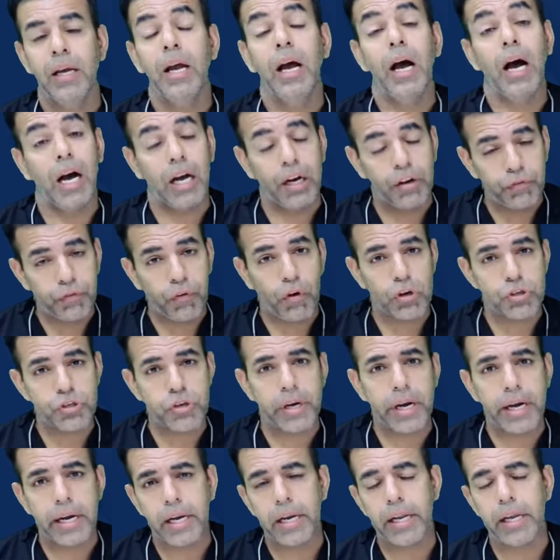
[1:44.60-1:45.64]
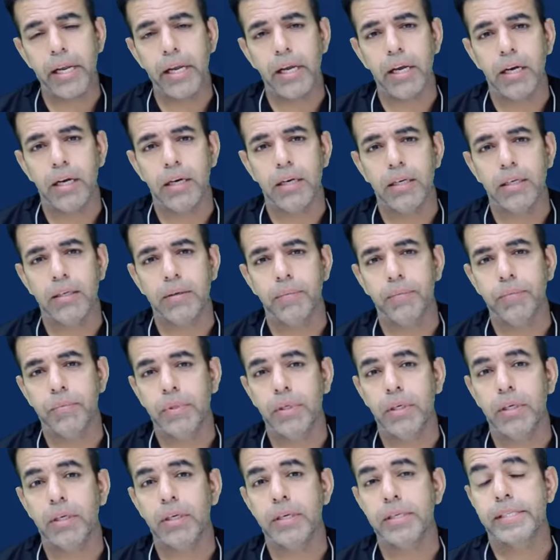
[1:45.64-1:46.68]
Unfortunately,
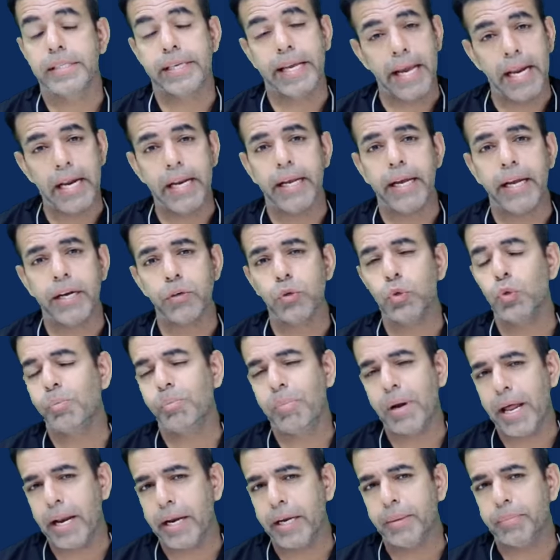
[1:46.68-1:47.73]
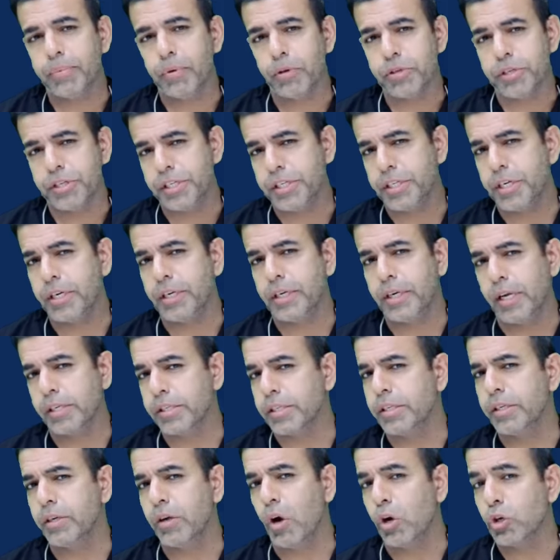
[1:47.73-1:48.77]
the scaling and root planning procedure
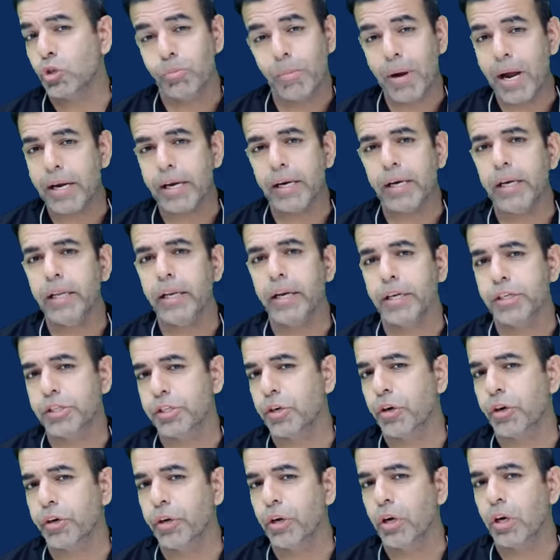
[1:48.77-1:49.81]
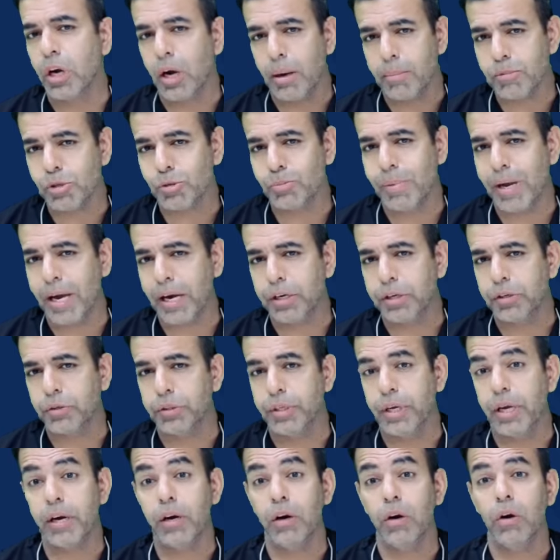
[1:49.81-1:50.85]
doesn't automatically restore your gums back to
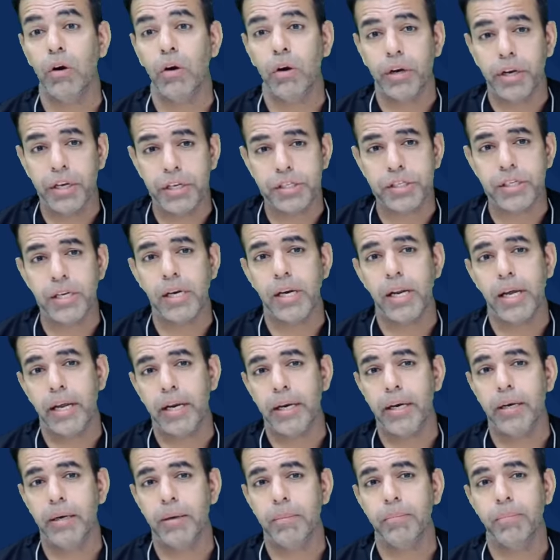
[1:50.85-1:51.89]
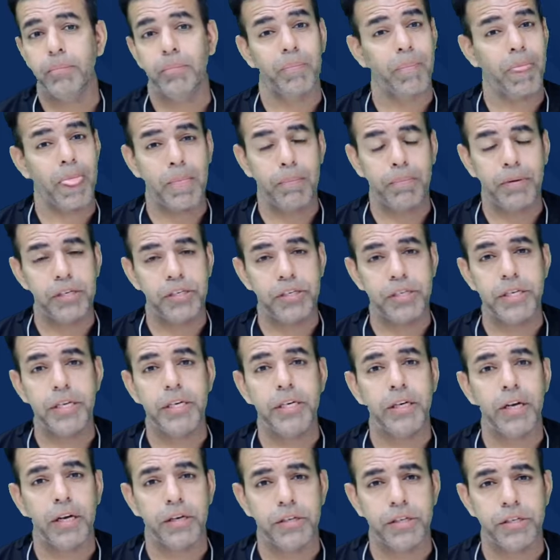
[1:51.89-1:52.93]
their original and
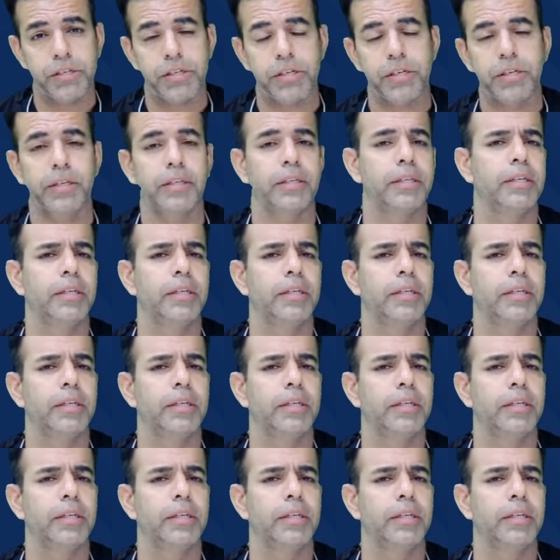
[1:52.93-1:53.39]
pristine condition.